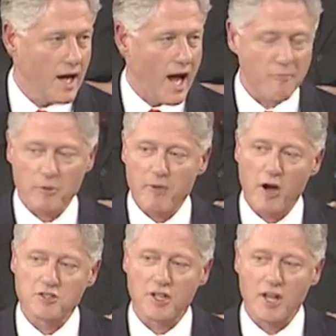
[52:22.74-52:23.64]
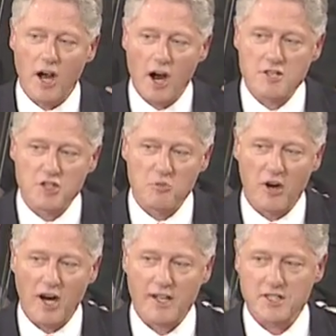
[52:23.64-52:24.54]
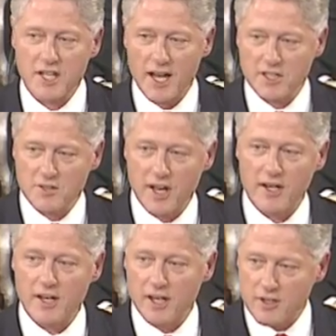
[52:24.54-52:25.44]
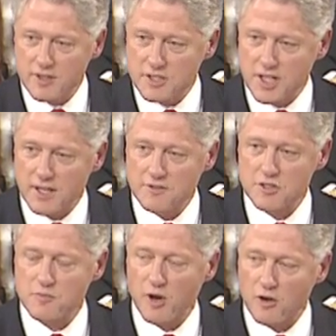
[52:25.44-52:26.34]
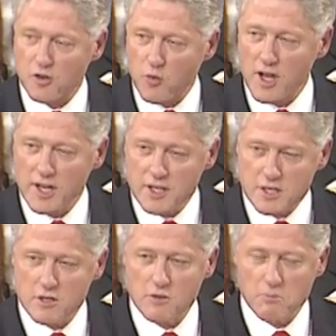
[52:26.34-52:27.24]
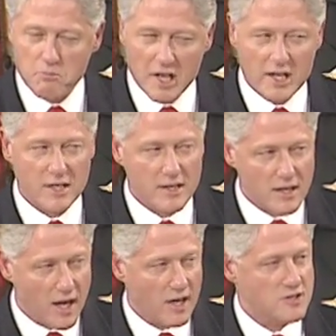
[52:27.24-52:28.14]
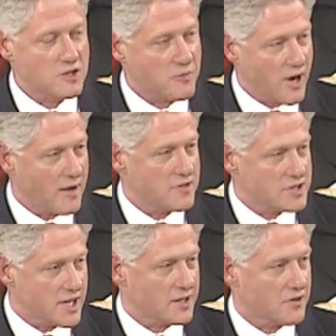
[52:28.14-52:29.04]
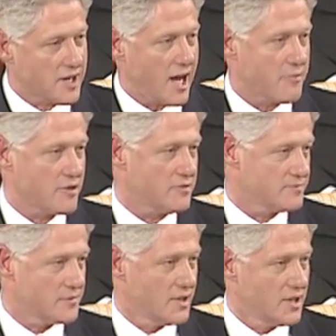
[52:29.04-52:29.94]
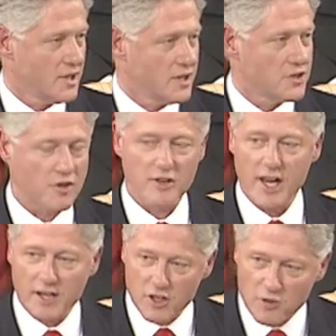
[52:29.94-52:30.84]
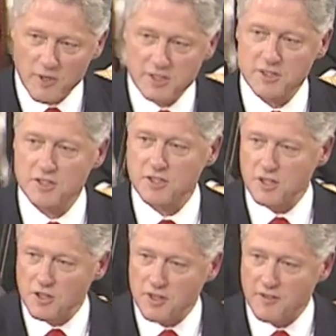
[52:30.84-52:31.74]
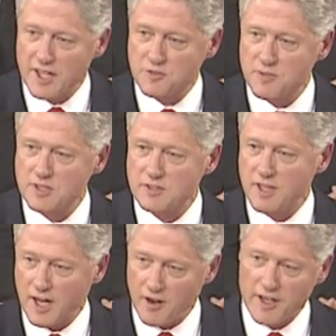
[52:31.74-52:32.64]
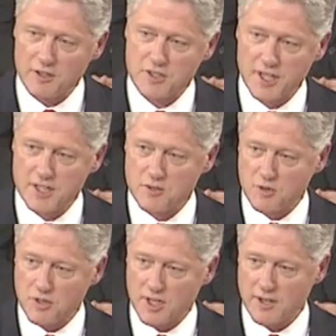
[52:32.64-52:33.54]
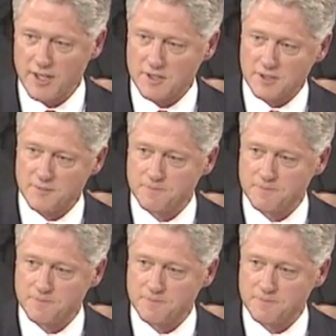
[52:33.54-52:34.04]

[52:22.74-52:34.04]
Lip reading: I propose a large new markets tax credit and other incentives to spur $22 billion in private sector capital to create new businesses and new investments in our inner cities and rural areas.